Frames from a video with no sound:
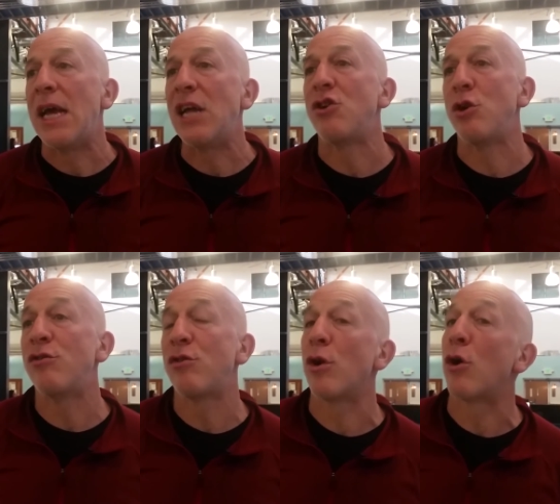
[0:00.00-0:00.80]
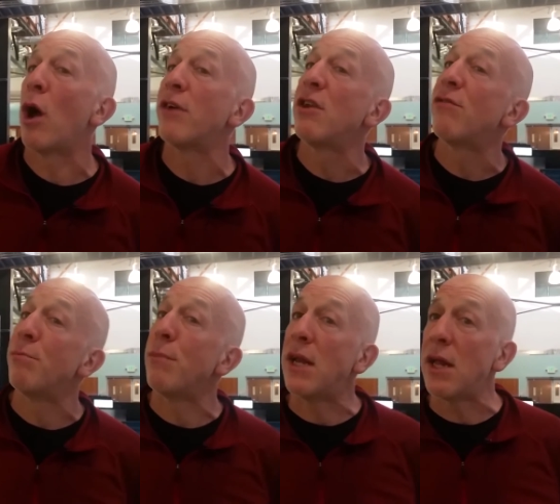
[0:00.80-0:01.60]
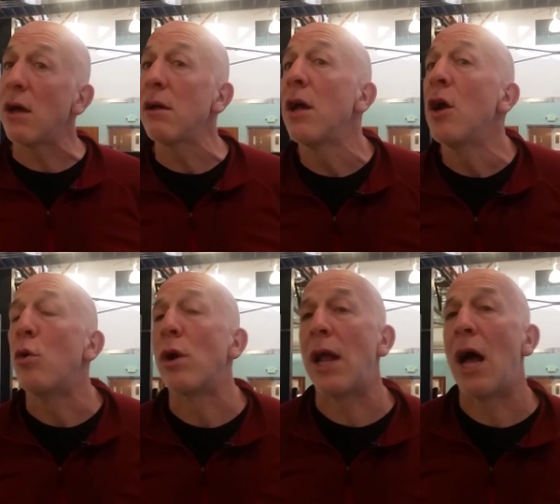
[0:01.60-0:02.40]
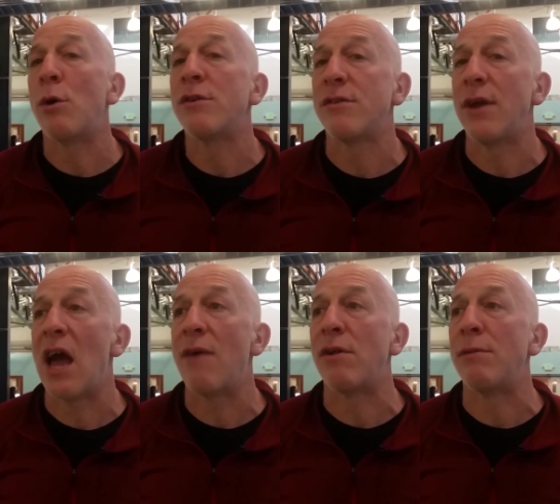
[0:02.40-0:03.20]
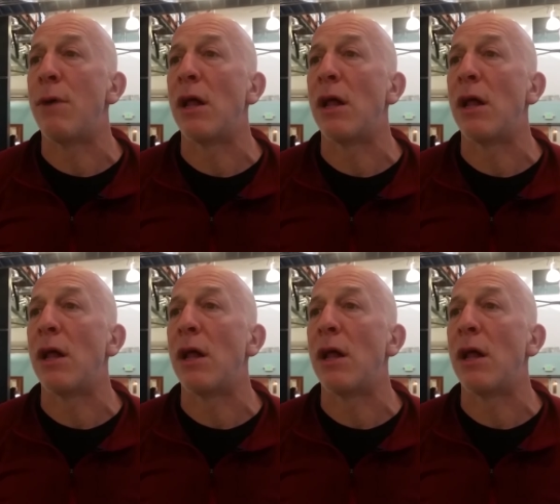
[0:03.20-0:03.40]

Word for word: each user across different media would allow us to have a,